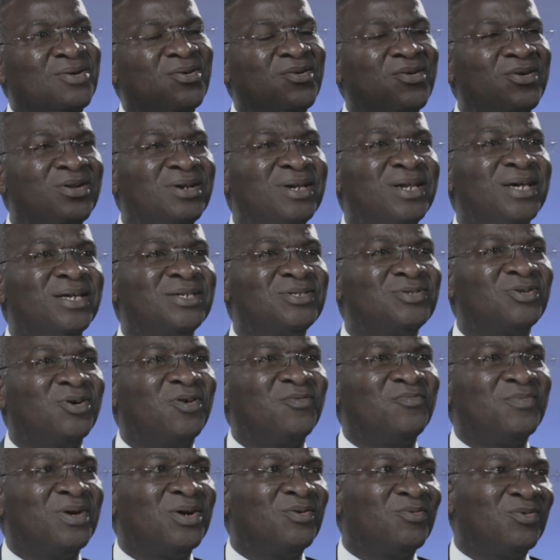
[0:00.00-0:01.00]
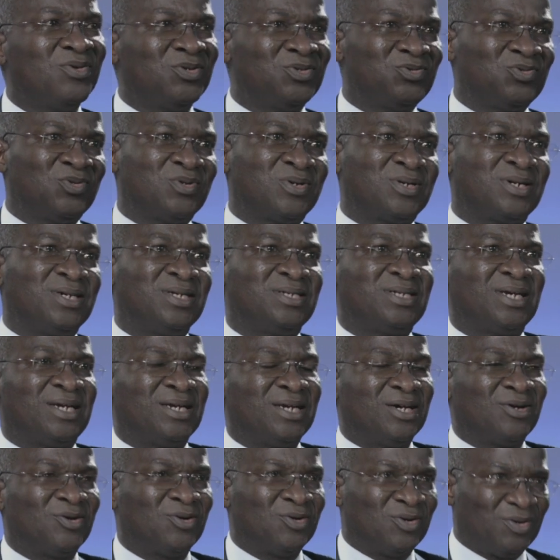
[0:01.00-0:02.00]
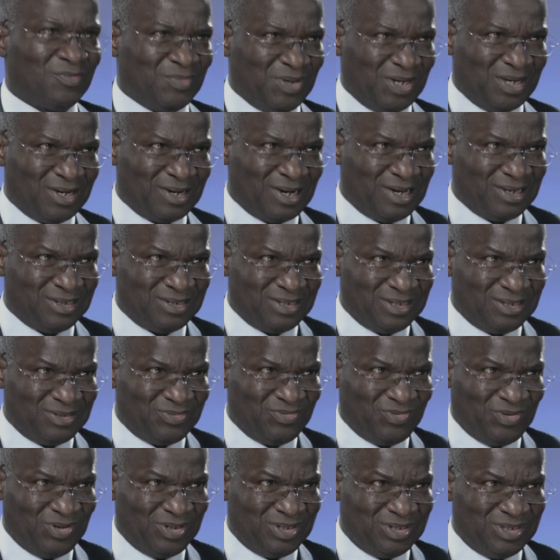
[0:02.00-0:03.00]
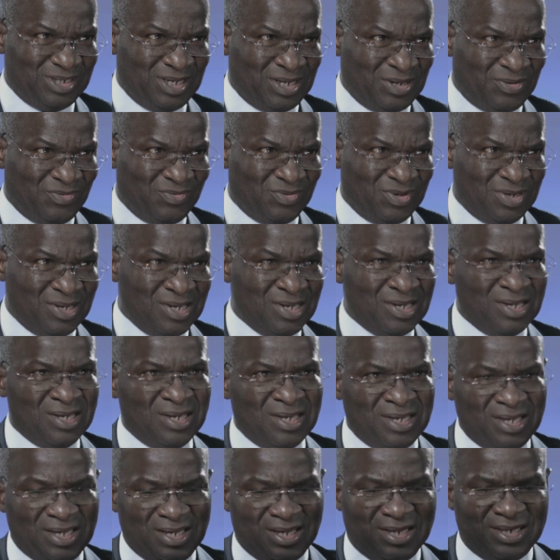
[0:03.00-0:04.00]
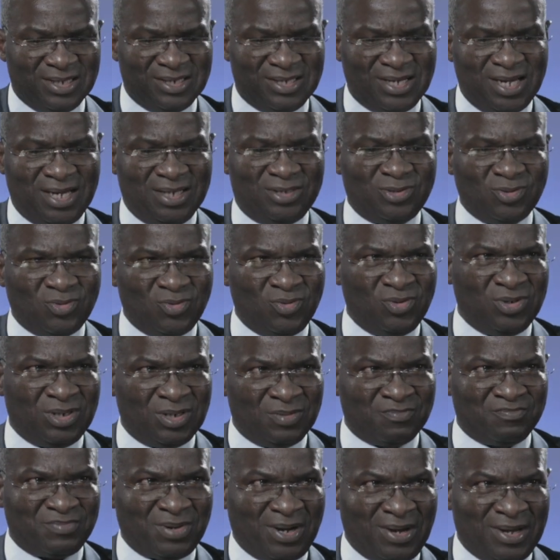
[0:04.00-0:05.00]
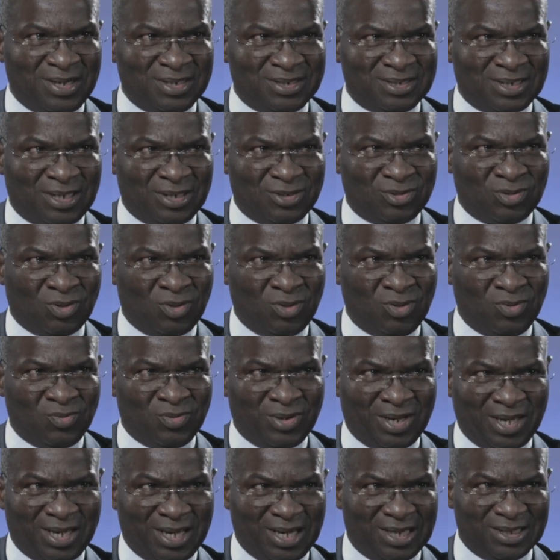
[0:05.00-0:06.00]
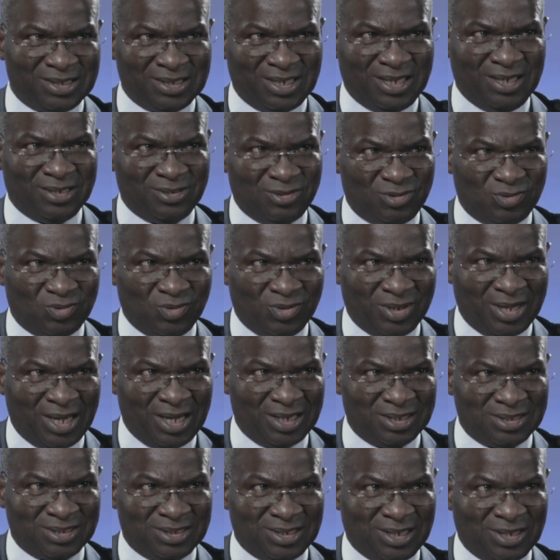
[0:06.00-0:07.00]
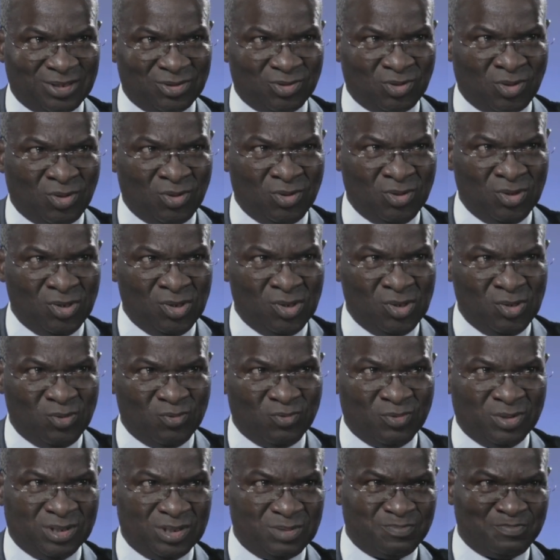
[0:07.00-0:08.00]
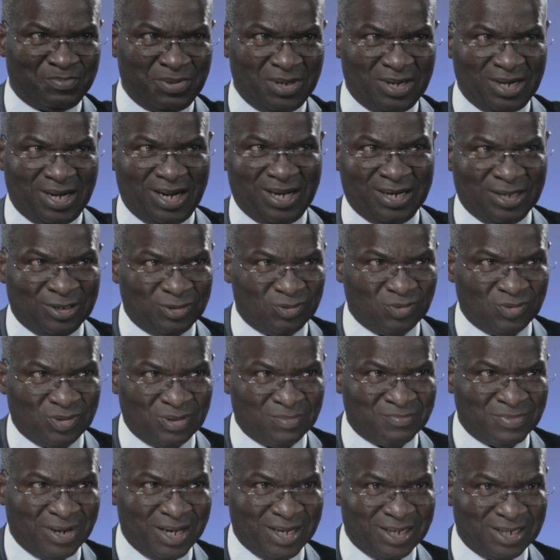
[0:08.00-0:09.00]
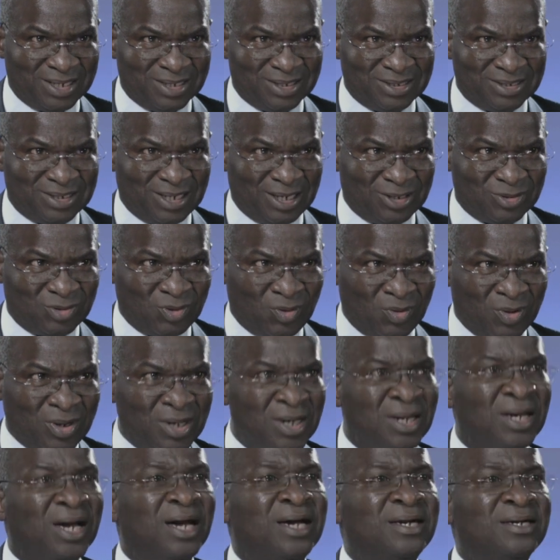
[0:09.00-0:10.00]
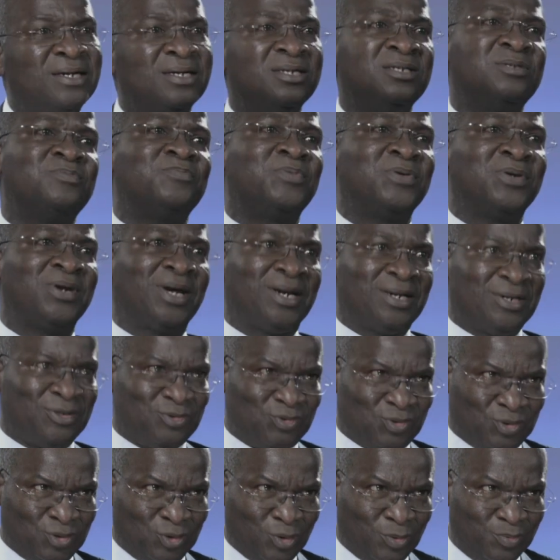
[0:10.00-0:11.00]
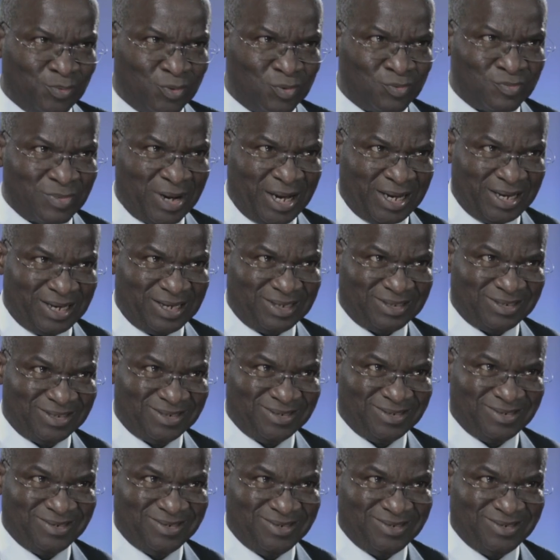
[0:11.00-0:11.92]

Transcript: Unless government wants to create an economic crisis for itself, a debt owed in power sector will cascade to gas sector, will spiral into the banking sector, and then spiral into the open market.